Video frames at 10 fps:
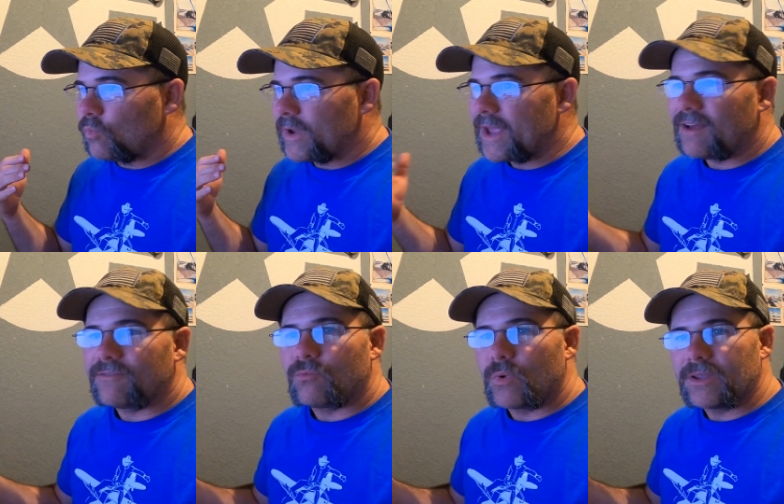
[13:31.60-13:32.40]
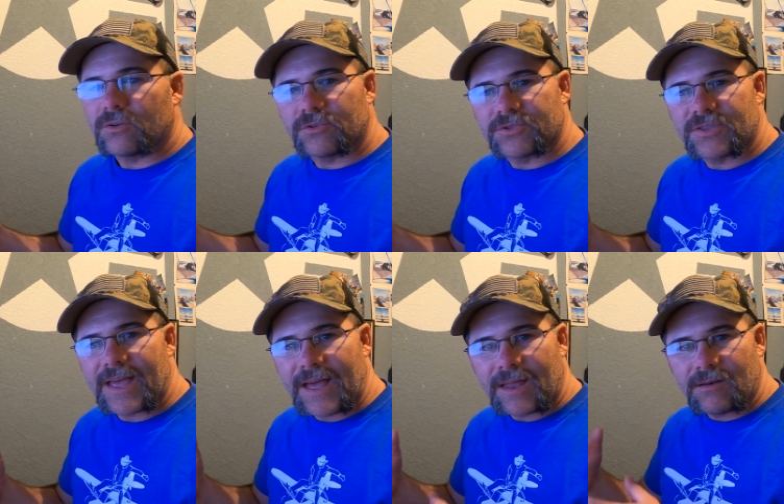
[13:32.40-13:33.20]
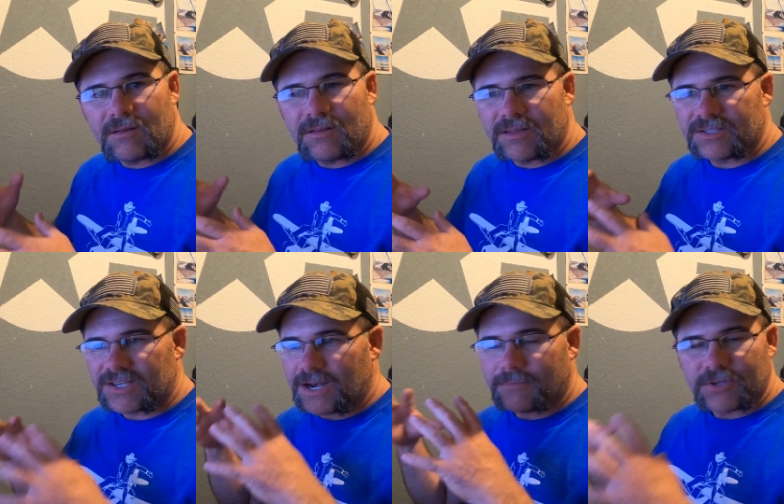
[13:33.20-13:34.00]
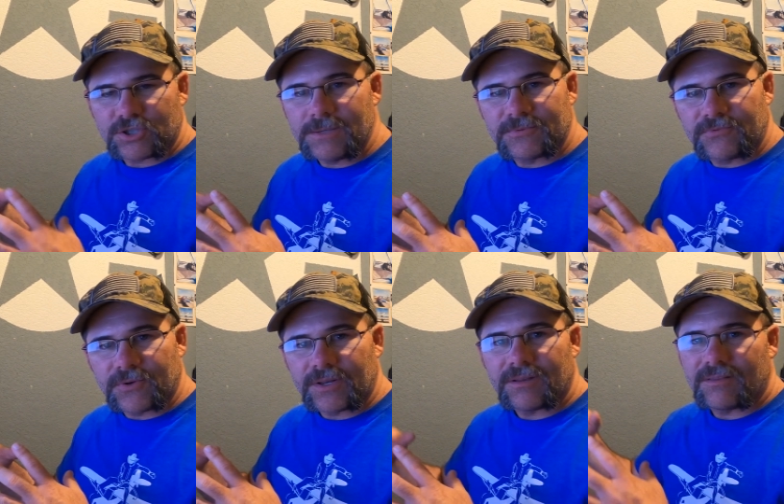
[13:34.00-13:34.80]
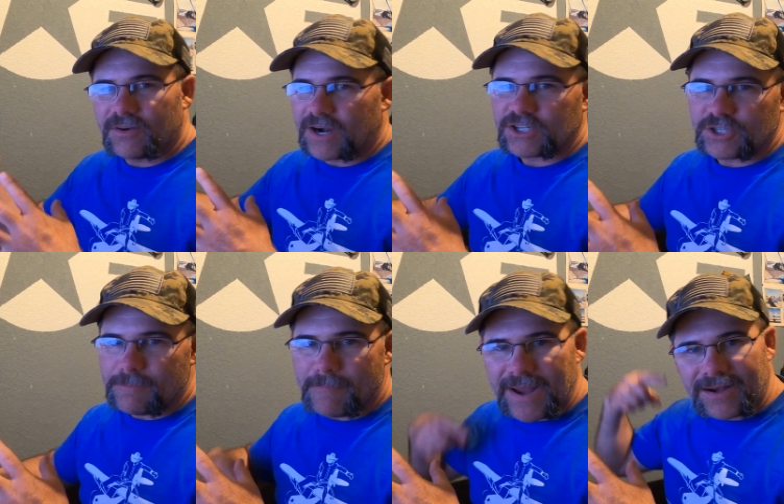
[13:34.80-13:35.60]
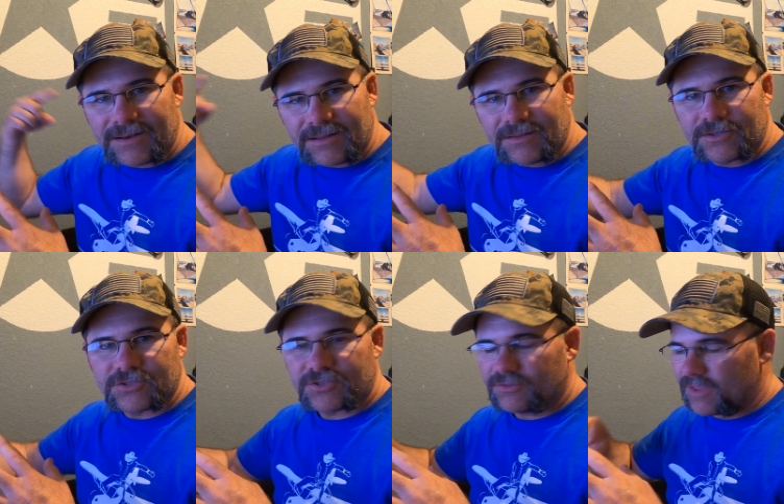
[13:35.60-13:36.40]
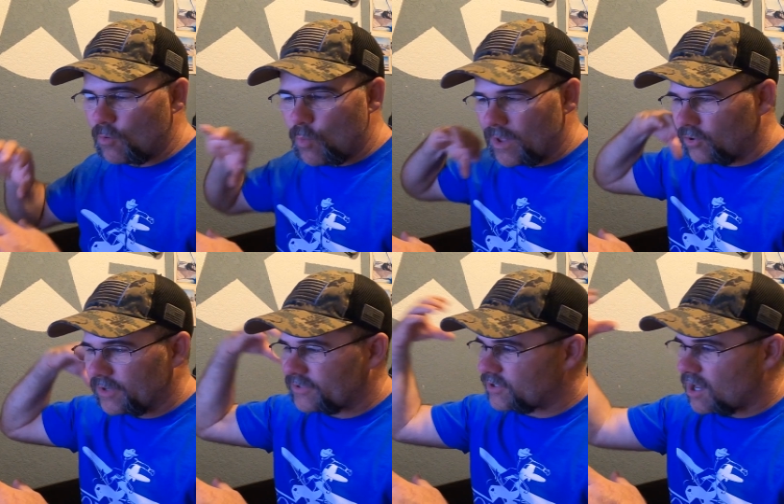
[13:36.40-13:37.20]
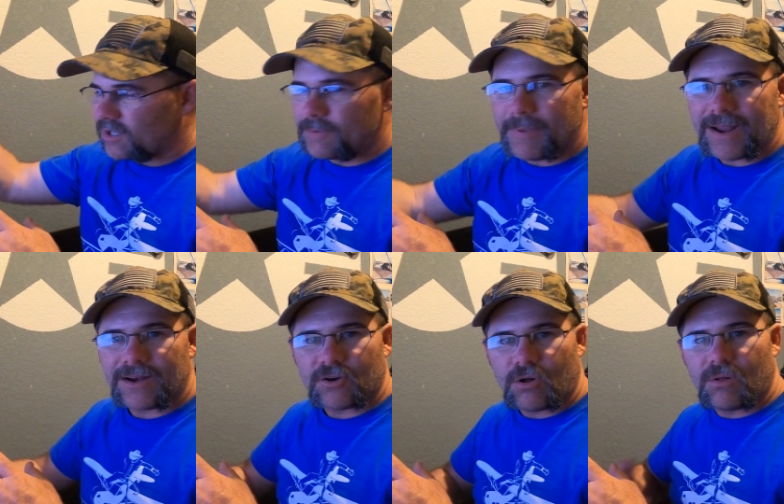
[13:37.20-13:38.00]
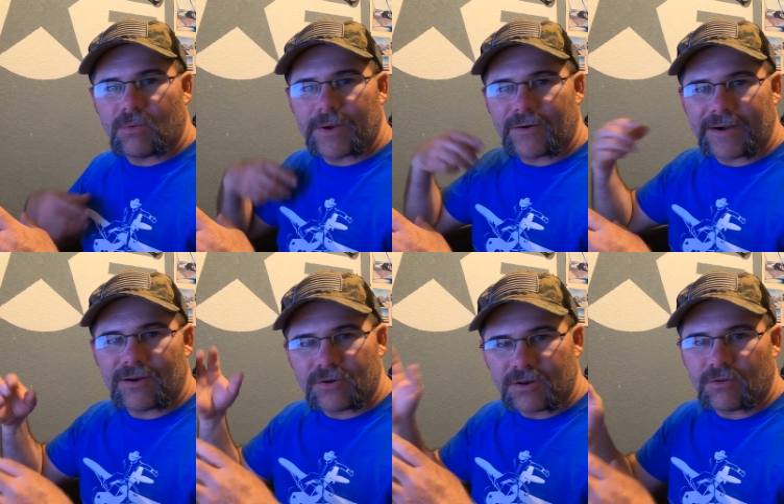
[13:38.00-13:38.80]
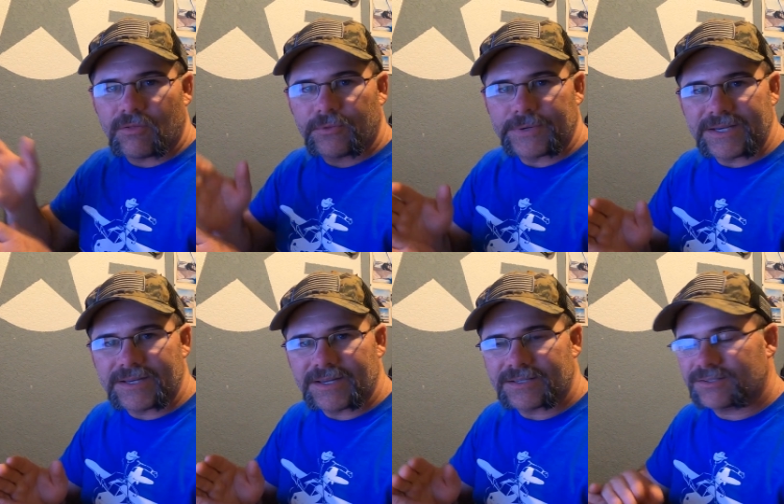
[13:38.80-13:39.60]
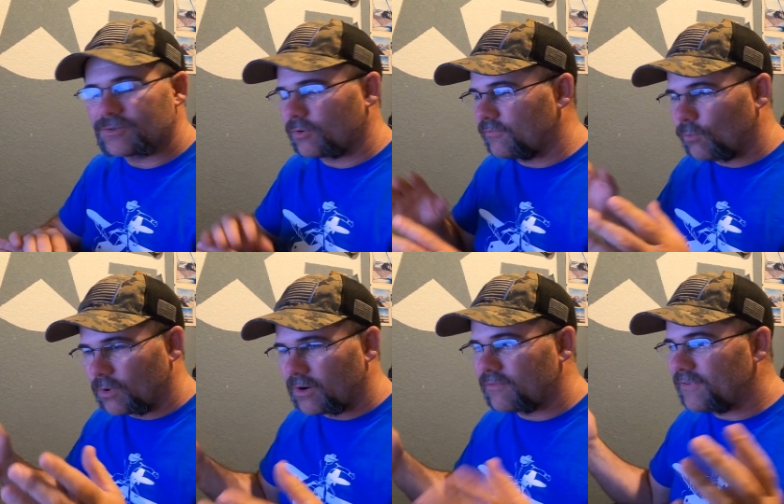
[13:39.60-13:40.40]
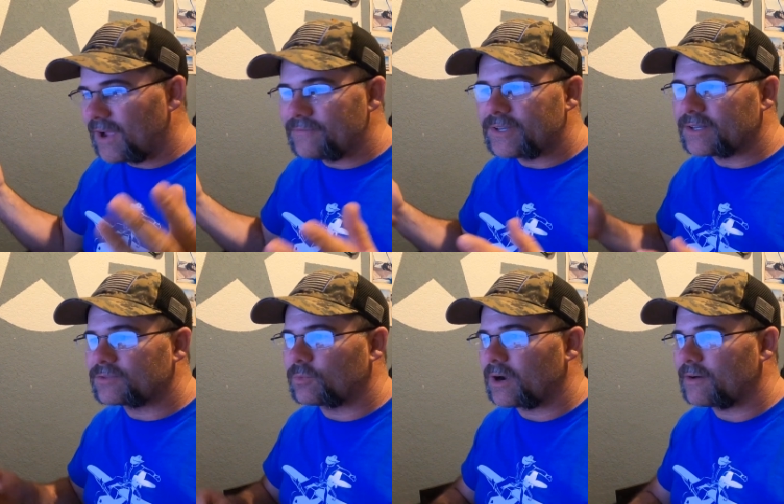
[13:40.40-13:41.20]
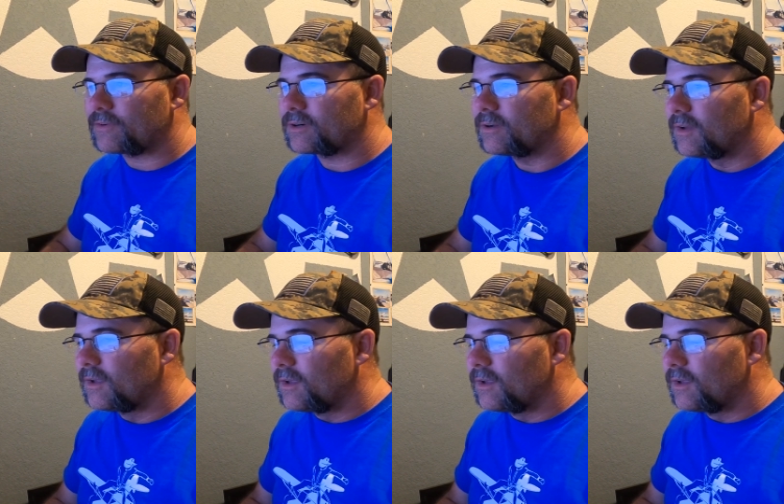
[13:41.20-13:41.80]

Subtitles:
we have wheels that instead of the sheep's foot, they're actually banded. They weld a solid band all the way around on all 3 discs or 4 or 5 discs, whatever.